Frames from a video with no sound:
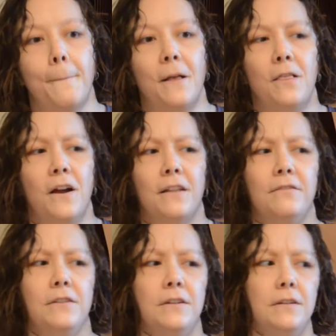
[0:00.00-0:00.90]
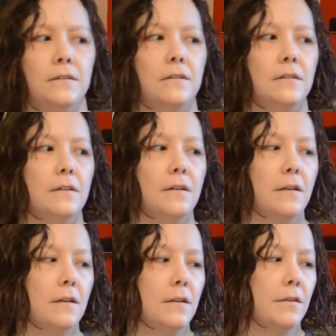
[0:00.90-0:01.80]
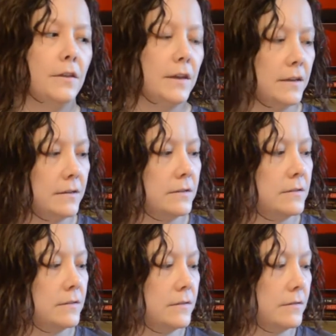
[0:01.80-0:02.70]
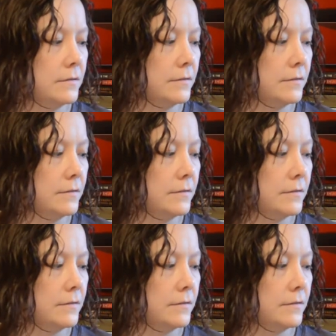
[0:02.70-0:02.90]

a lot of the things